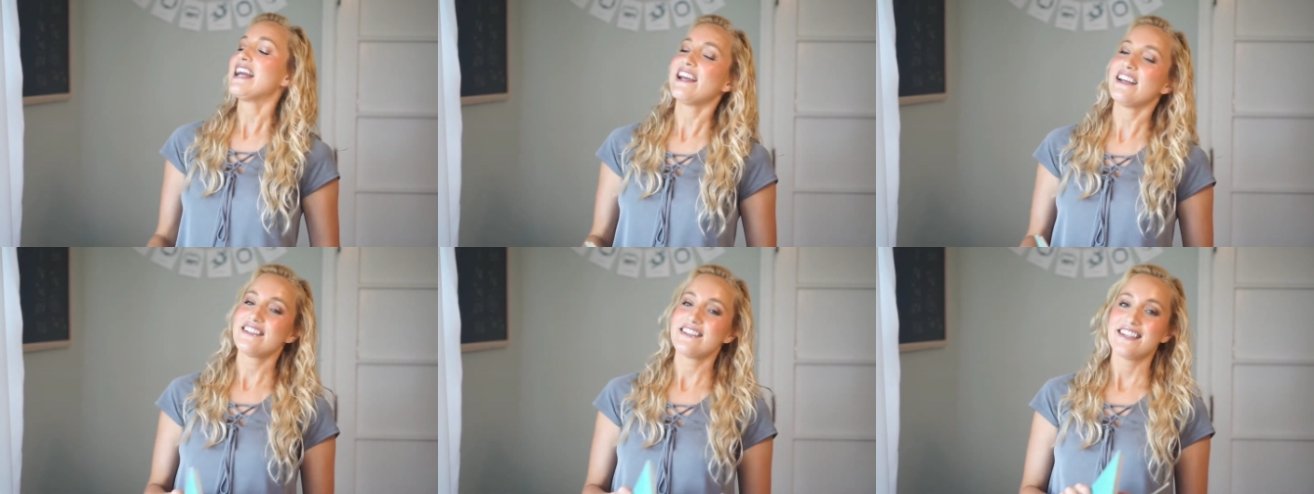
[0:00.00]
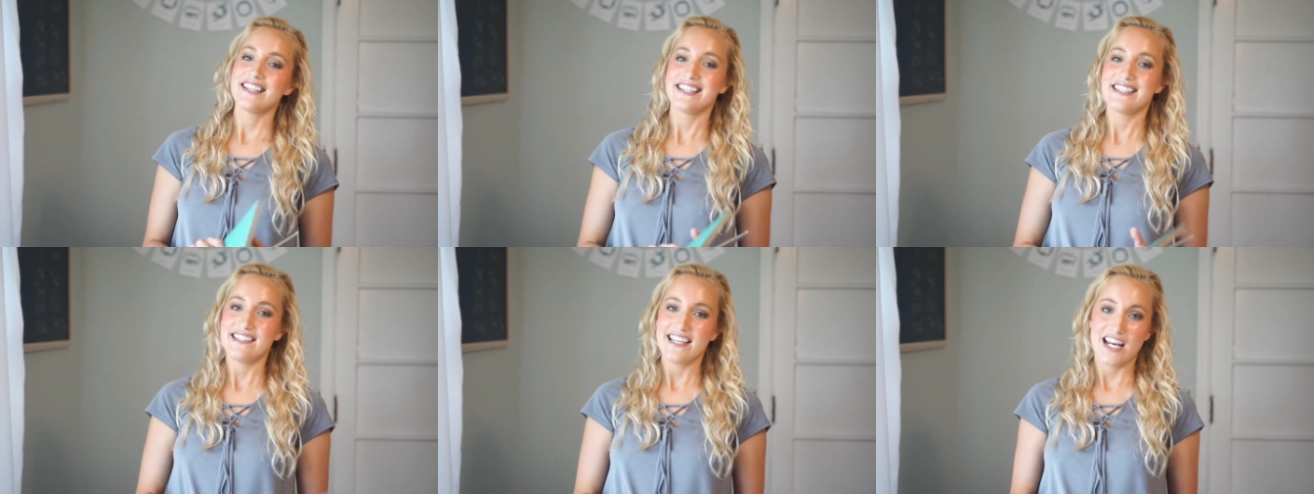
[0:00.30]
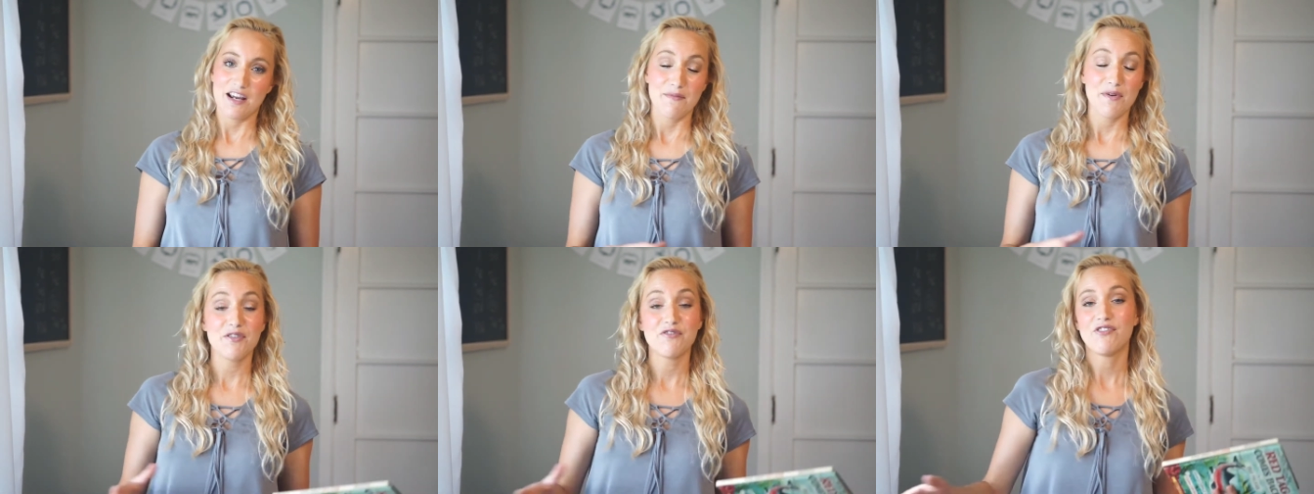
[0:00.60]
is the
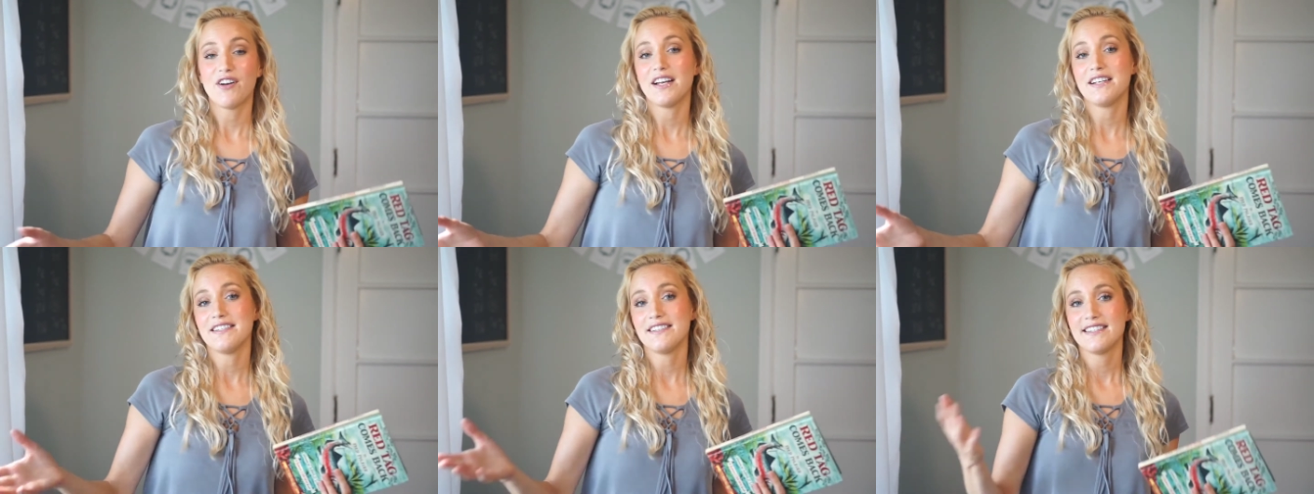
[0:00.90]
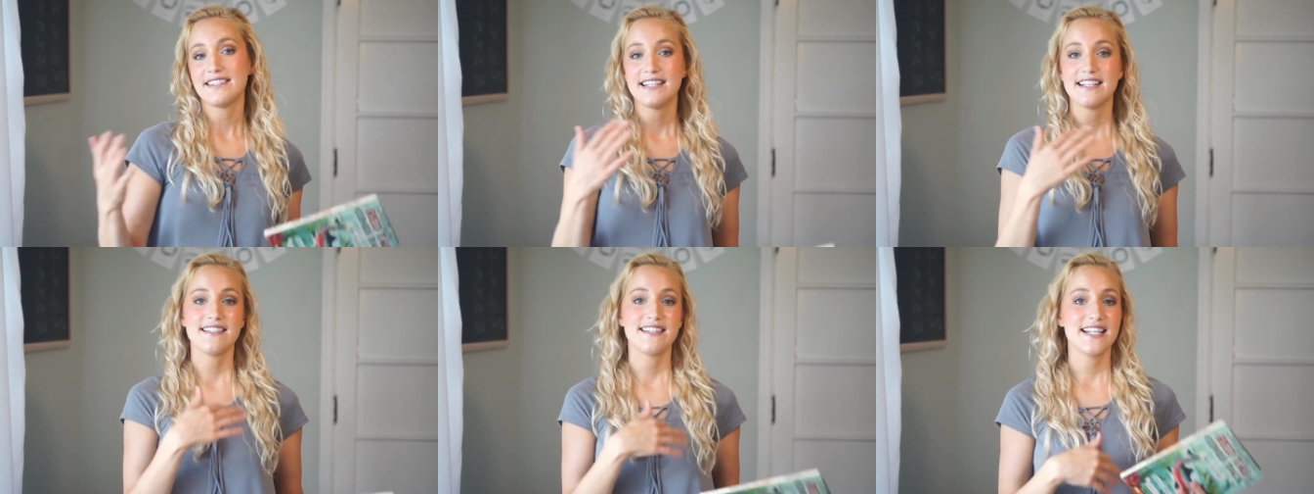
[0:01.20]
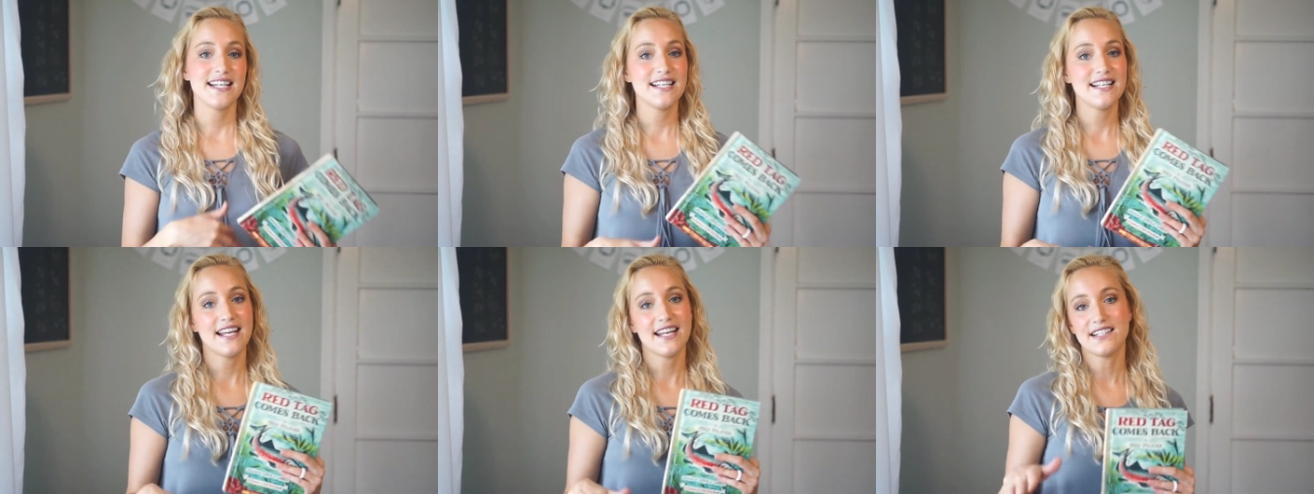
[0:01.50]
salmon run
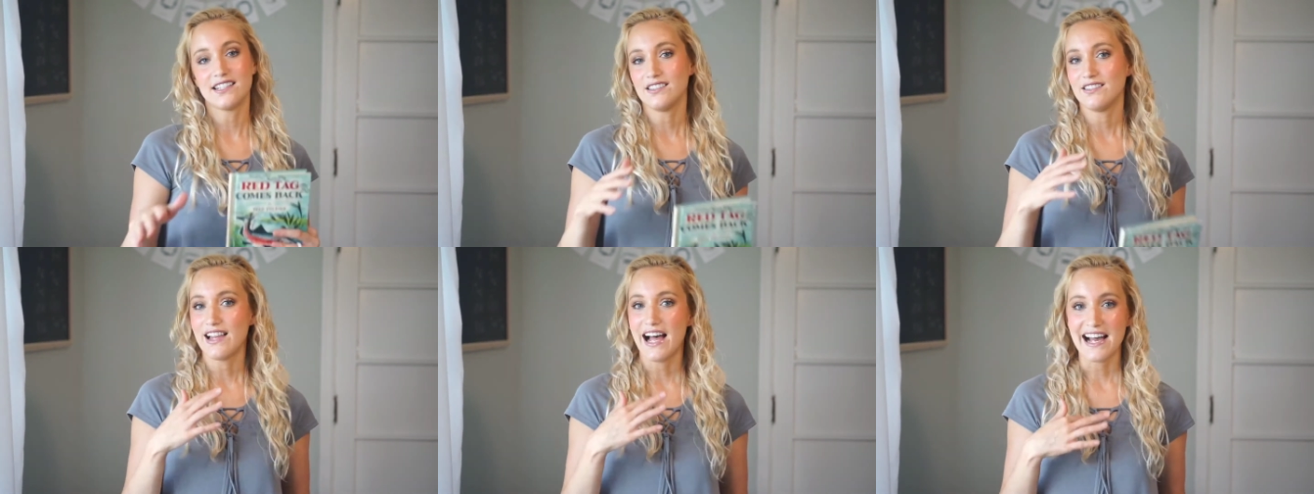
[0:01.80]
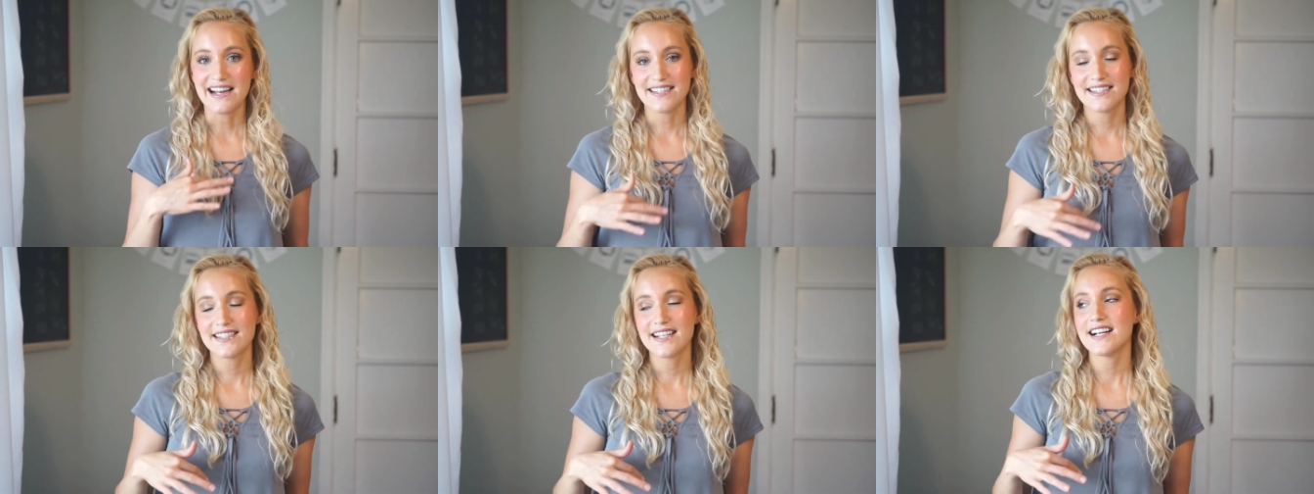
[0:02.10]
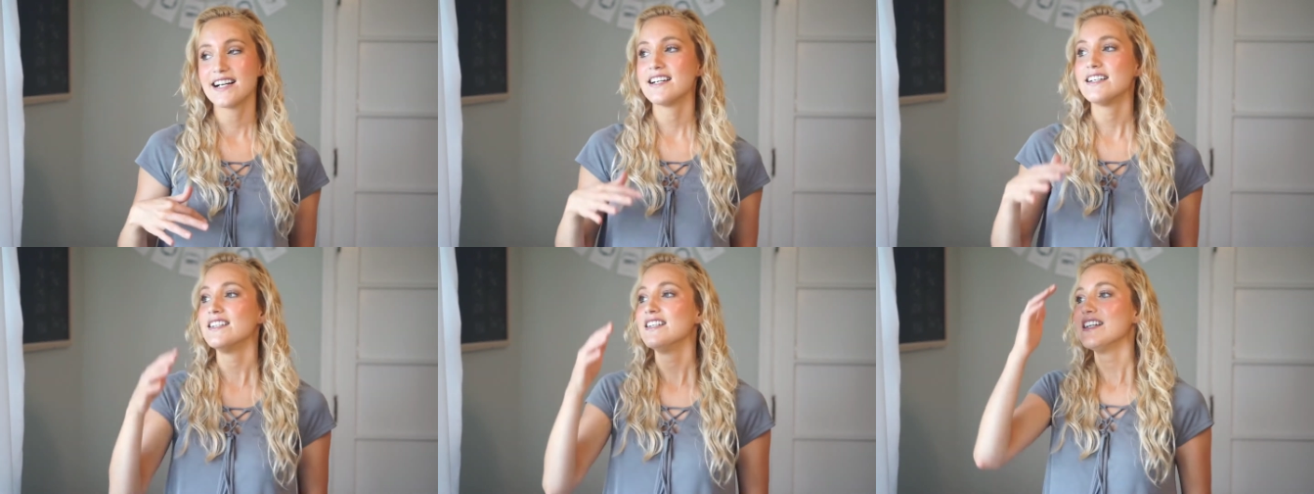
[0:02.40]
season in
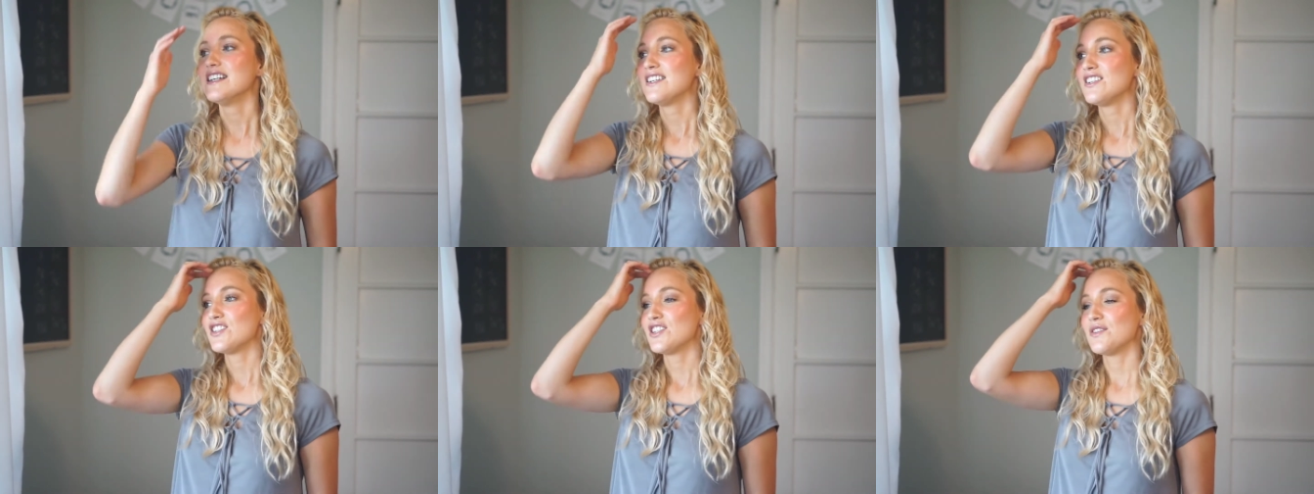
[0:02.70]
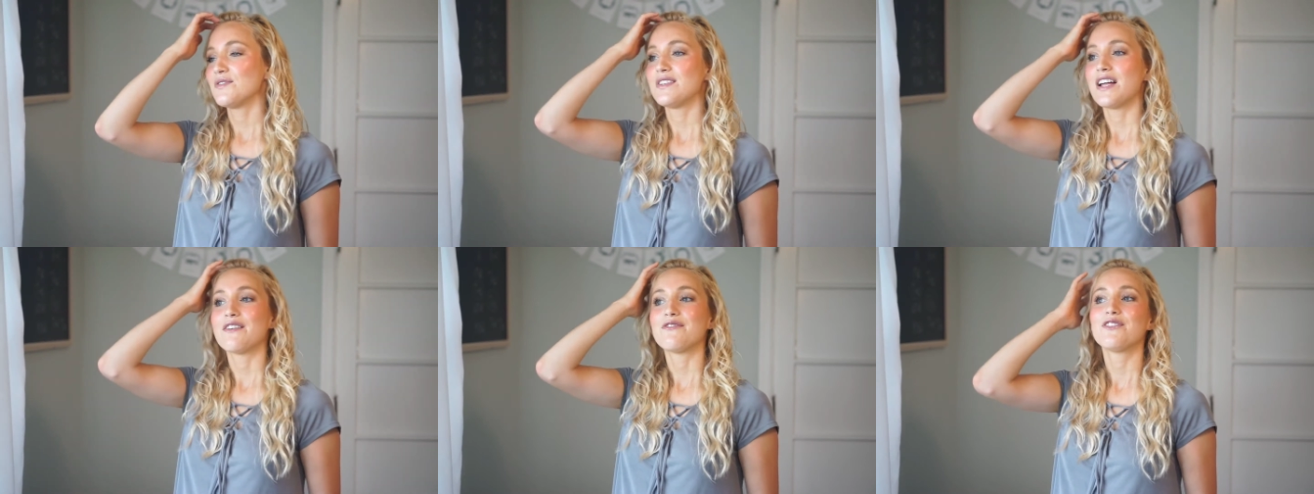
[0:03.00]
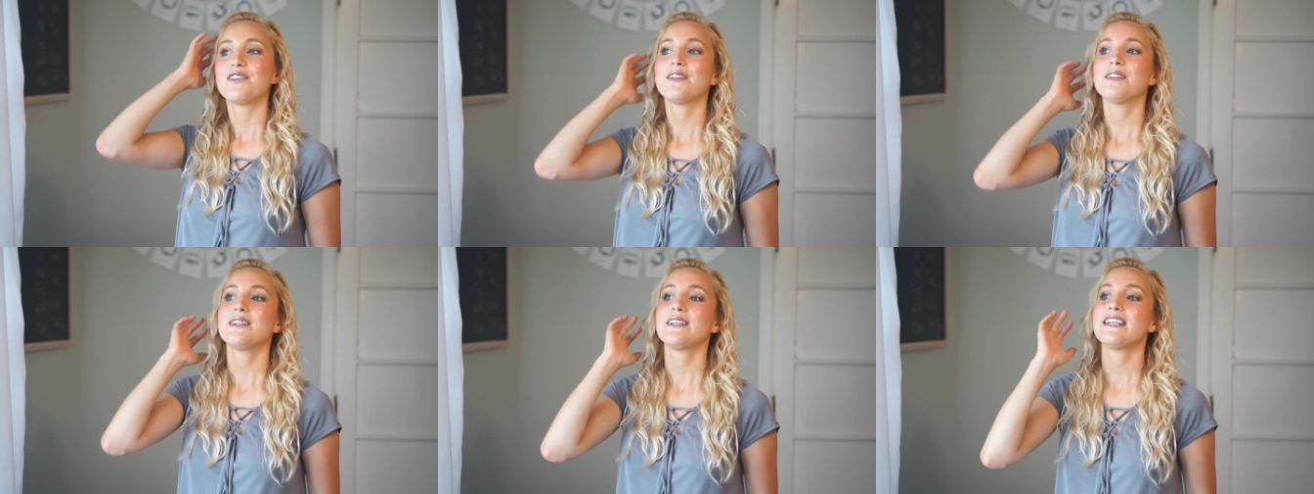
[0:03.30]
Alaska. So
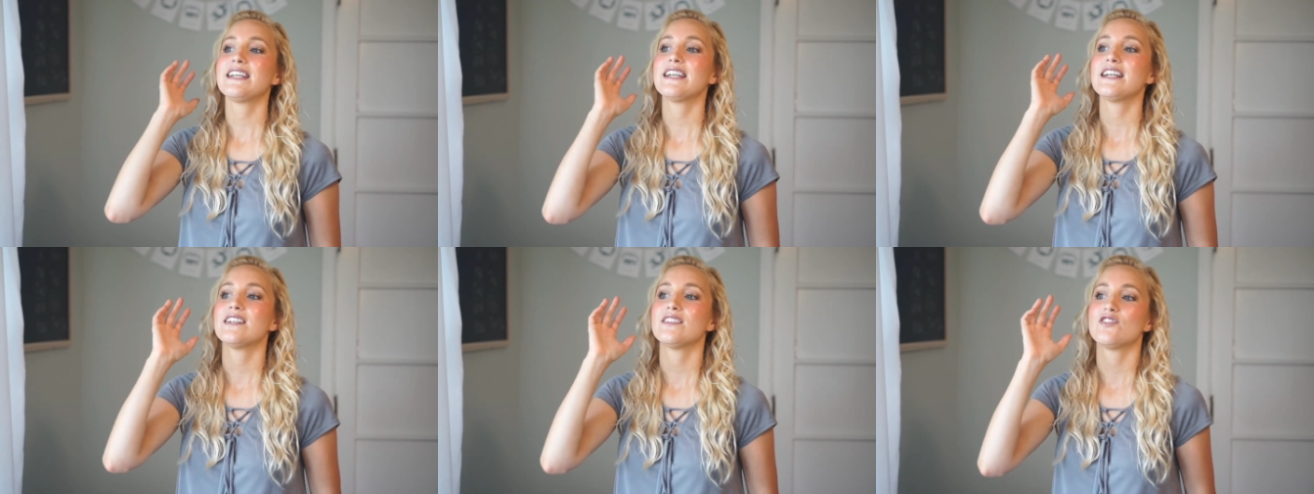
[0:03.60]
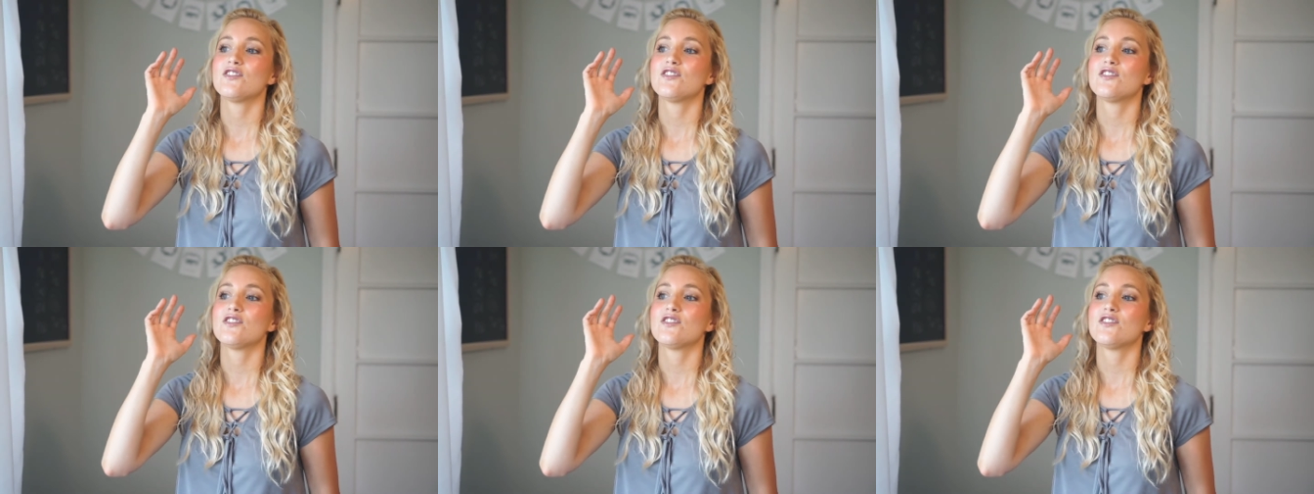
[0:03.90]
definitely